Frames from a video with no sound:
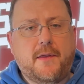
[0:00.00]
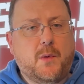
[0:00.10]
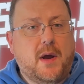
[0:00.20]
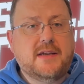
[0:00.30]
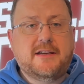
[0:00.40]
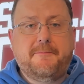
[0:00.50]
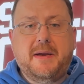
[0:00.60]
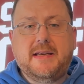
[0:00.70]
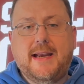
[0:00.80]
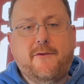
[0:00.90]
Otherwise, they've
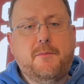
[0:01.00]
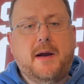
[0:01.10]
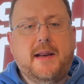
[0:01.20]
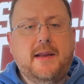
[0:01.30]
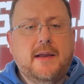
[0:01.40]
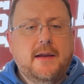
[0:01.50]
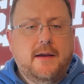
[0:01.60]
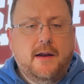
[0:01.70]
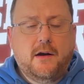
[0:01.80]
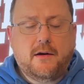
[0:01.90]
beaten everybody
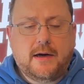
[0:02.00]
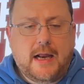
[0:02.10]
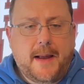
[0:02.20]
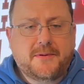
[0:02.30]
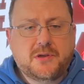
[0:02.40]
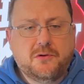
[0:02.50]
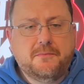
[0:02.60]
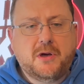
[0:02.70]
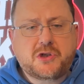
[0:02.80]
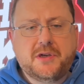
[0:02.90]
and are on an absolute
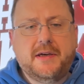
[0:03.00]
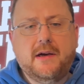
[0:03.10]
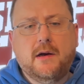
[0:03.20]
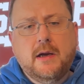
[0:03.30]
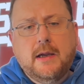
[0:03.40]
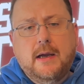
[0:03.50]
mission here.